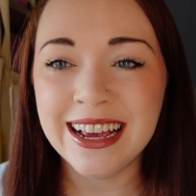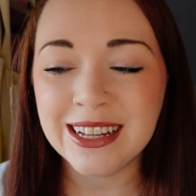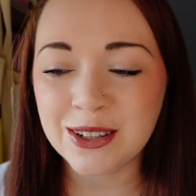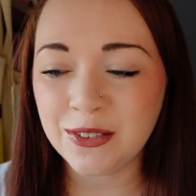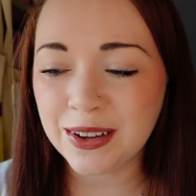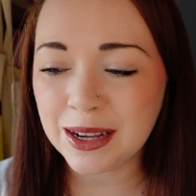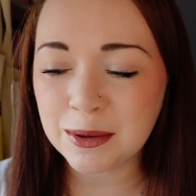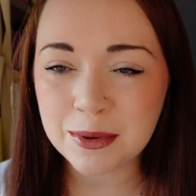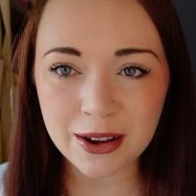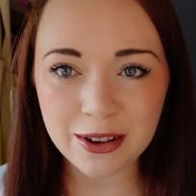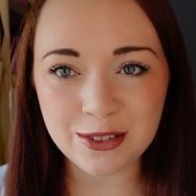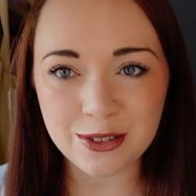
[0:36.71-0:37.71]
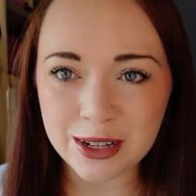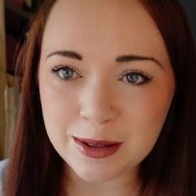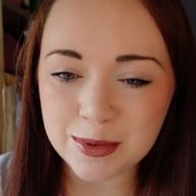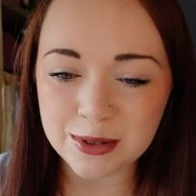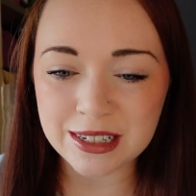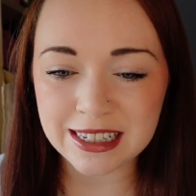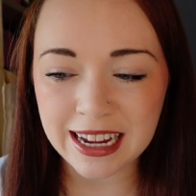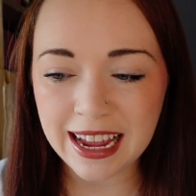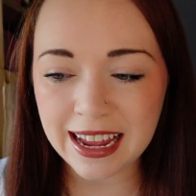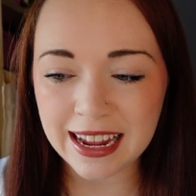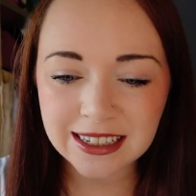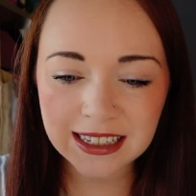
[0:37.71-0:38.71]
So I figured we'll go through them all
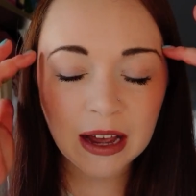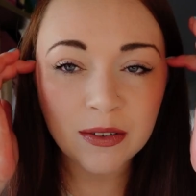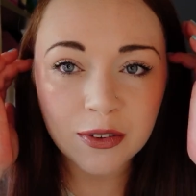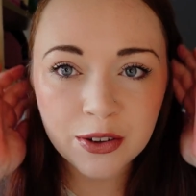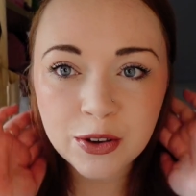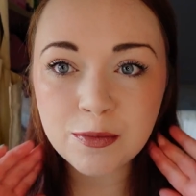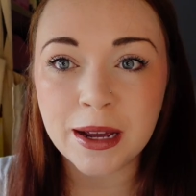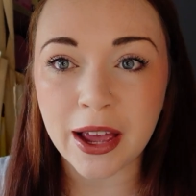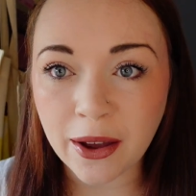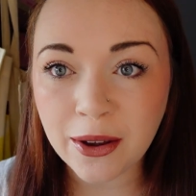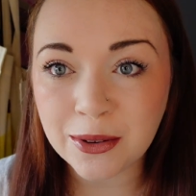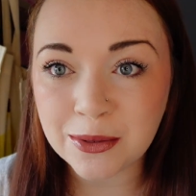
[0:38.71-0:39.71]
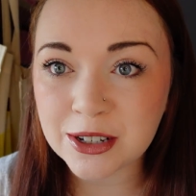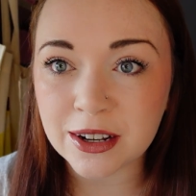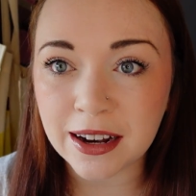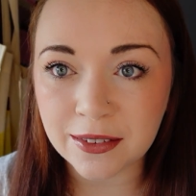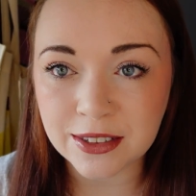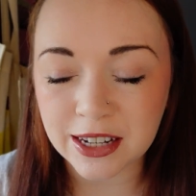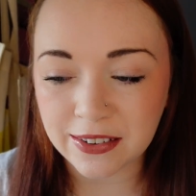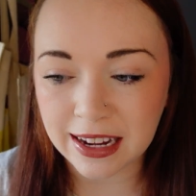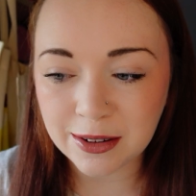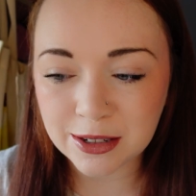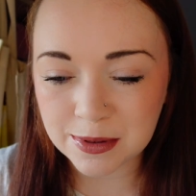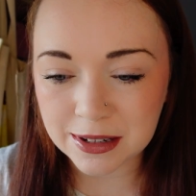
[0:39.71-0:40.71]
today because I have a few of my own which I love doing,
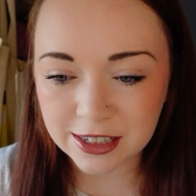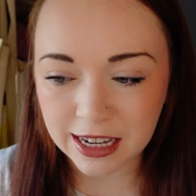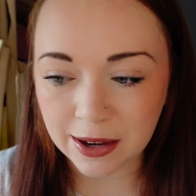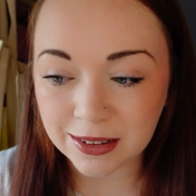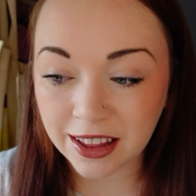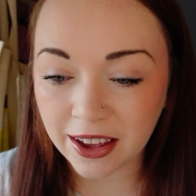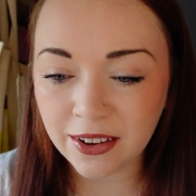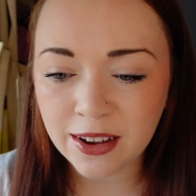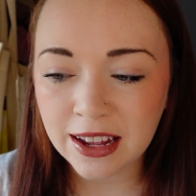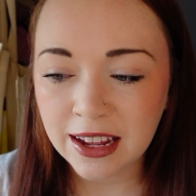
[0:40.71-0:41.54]
which I'm going to share with you.